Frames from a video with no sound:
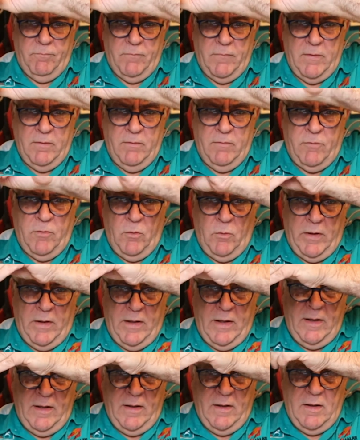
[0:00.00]
fold it
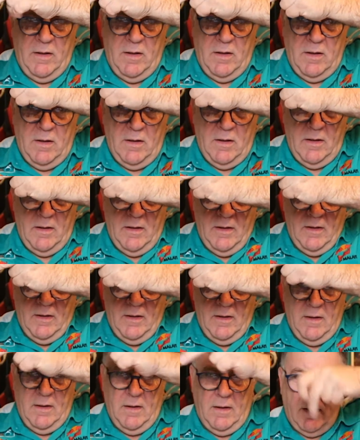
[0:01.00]
in,
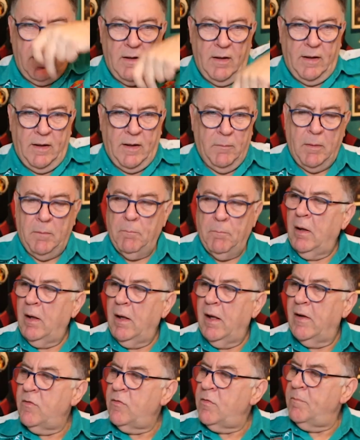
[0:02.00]
and clip them in
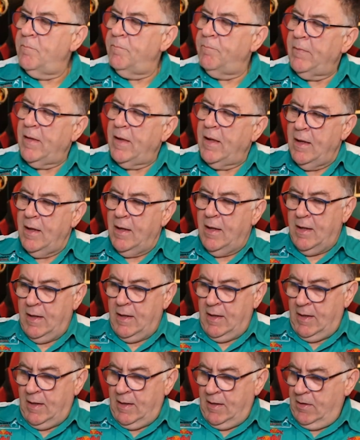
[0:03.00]
place.
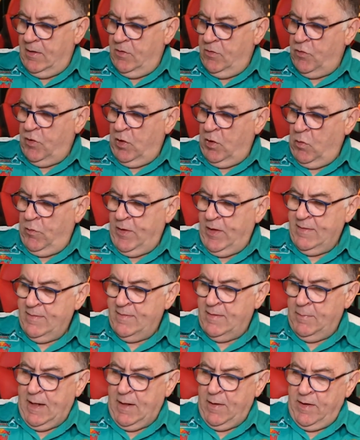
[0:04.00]
So that's
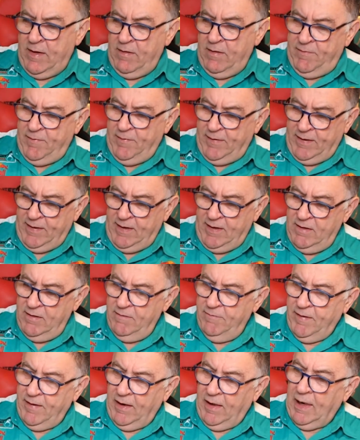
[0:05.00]
about it for
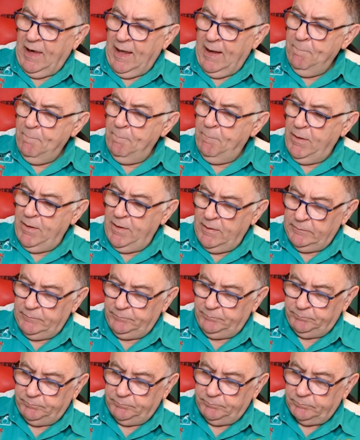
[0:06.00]
the lamp
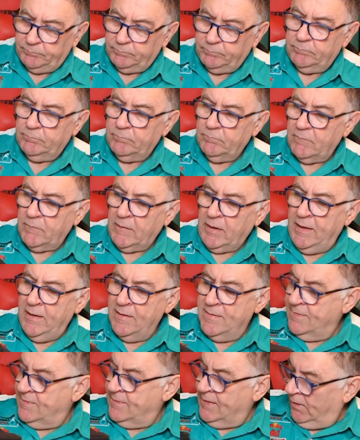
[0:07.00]

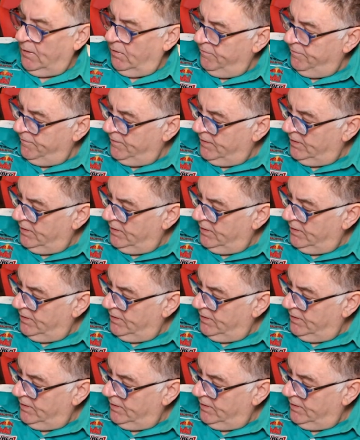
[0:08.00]
itself.